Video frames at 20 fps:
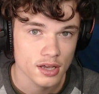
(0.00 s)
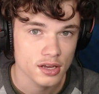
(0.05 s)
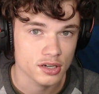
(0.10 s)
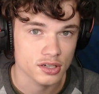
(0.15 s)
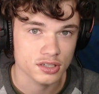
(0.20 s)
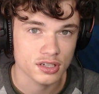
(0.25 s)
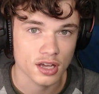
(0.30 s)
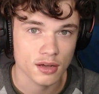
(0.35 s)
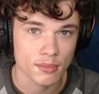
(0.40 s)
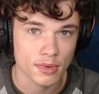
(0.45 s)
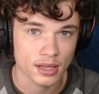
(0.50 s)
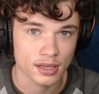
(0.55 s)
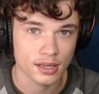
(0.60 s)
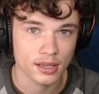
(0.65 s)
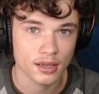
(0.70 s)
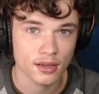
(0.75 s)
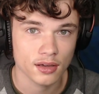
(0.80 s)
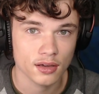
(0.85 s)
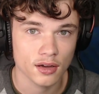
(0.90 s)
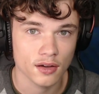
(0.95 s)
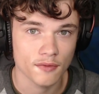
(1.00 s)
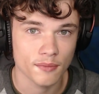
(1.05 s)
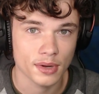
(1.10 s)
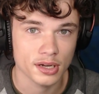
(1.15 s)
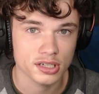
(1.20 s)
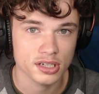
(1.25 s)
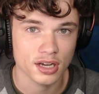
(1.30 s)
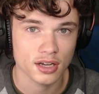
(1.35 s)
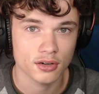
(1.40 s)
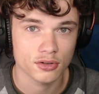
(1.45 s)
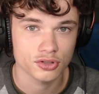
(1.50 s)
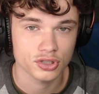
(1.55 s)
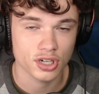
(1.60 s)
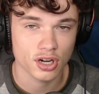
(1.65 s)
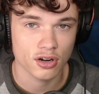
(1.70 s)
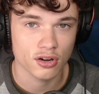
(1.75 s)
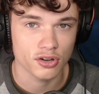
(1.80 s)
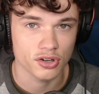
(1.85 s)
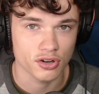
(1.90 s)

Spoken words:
just take my link of my channel, share it